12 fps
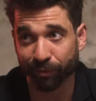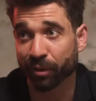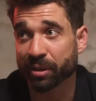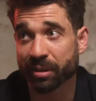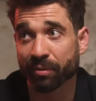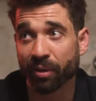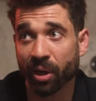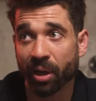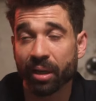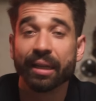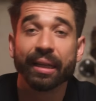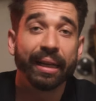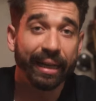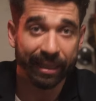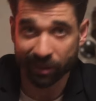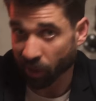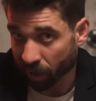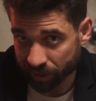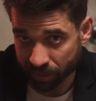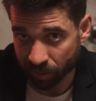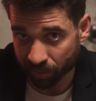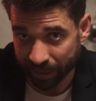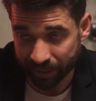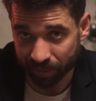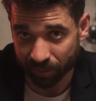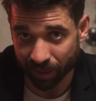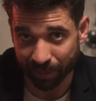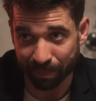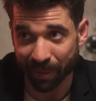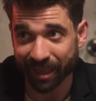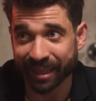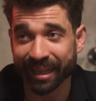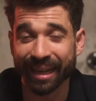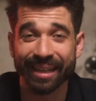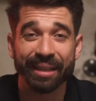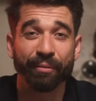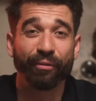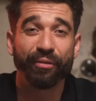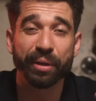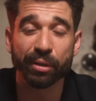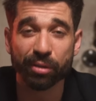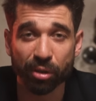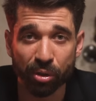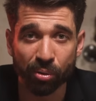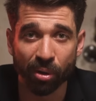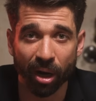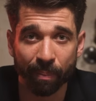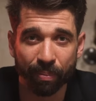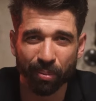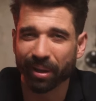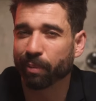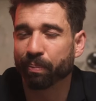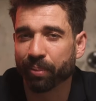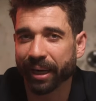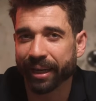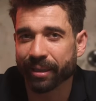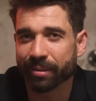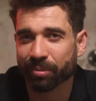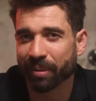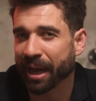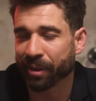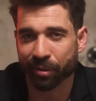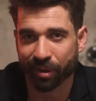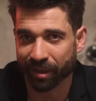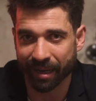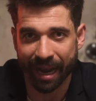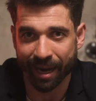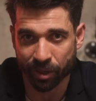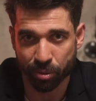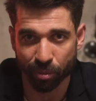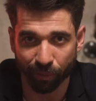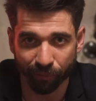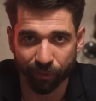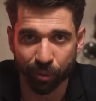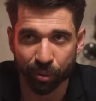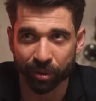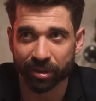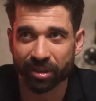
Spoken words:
First of all, it costs the restaurant money and it fills you up with bread rather than actual food.